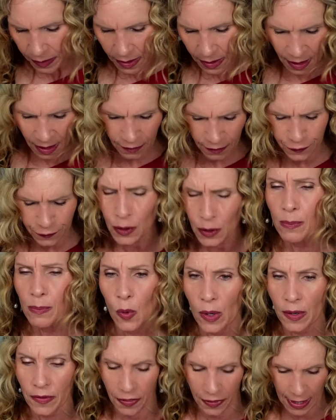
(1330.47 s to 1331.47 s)
a few
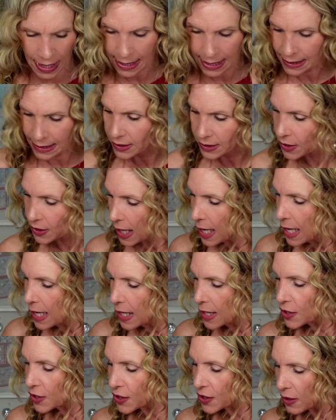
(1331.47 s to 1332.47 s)
more things.
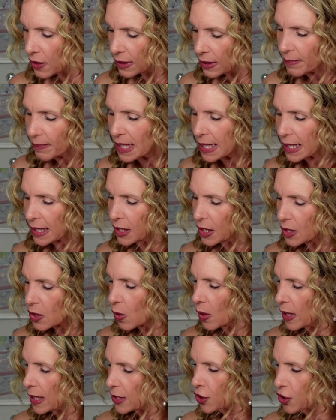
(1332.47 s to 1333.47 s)
So let me get the
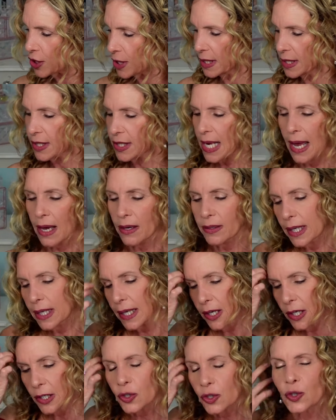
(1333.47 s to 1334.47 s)
questions out
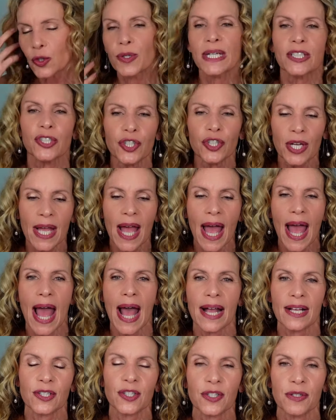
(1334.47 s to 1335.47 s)
here. Trisha
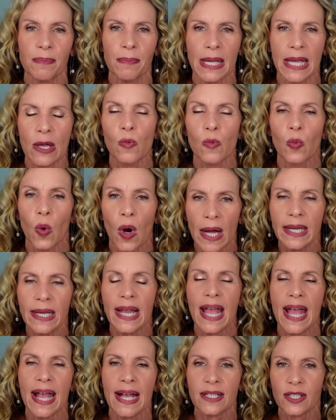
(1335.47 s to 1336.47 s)
asked me,
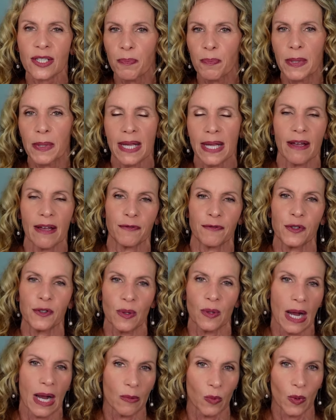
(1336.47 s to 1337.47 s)
"What SPF do
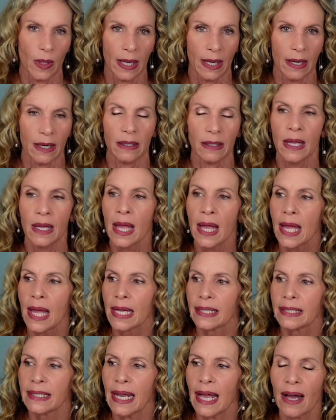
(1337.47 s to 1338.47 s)
I wear?"
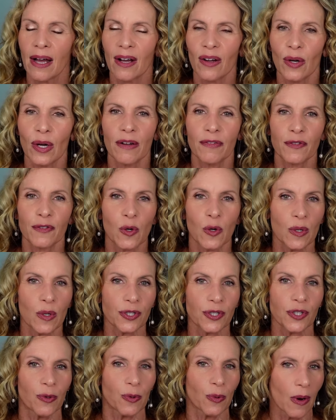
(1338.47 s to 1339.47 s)
Now, of
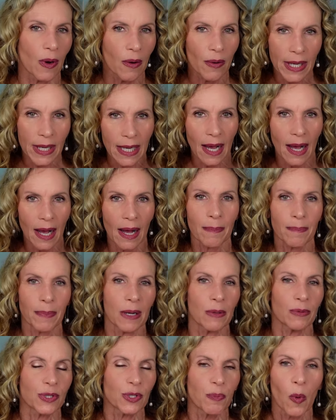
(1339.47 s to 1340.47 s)
course, growing up, I
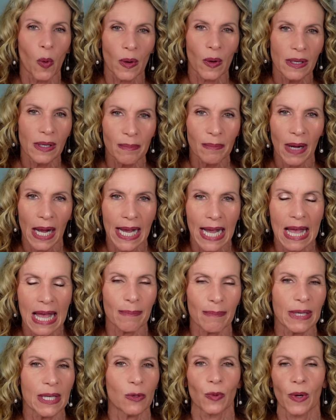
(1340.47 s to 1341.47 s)
was born in
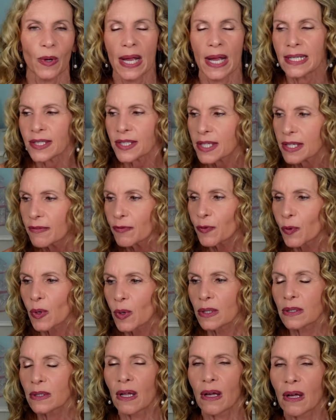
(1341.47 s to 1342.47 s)
Miami, raised in
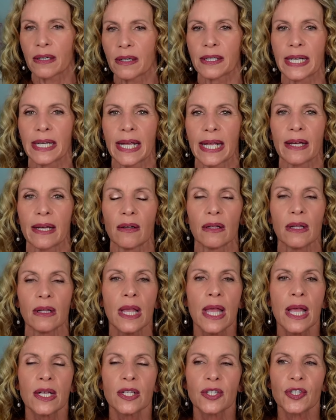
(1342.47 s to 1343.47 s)
Fort Lauderdale,
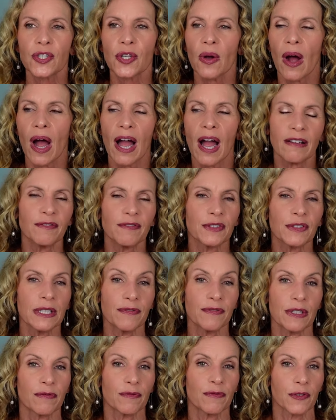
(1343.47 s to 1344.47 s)
so I've
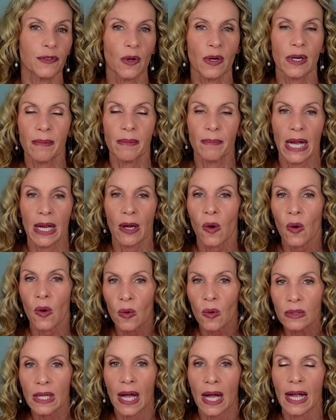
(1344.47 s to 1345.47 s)
lived in Florida my
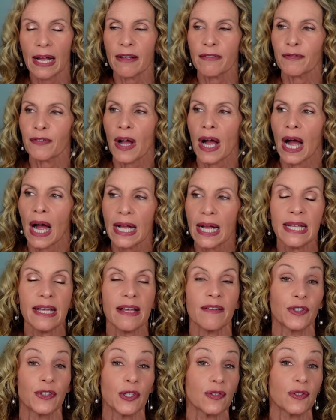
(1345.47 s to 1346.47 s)
whole life. I
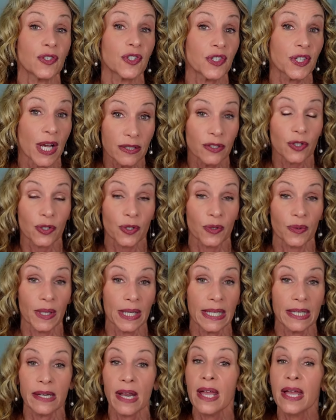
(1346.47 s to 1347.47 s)
have used
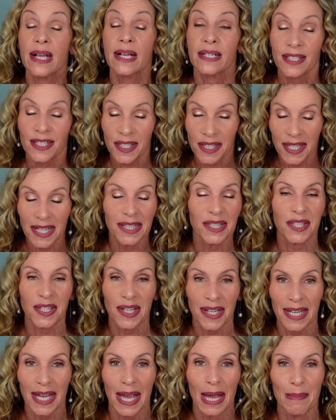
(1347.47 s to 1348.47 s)
sunscreen since
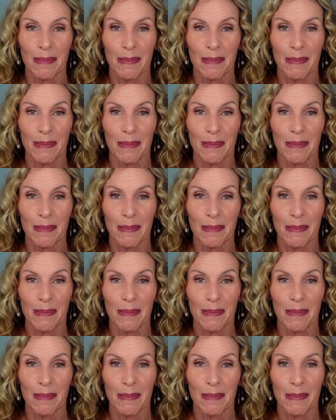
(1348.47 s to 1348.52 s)
it came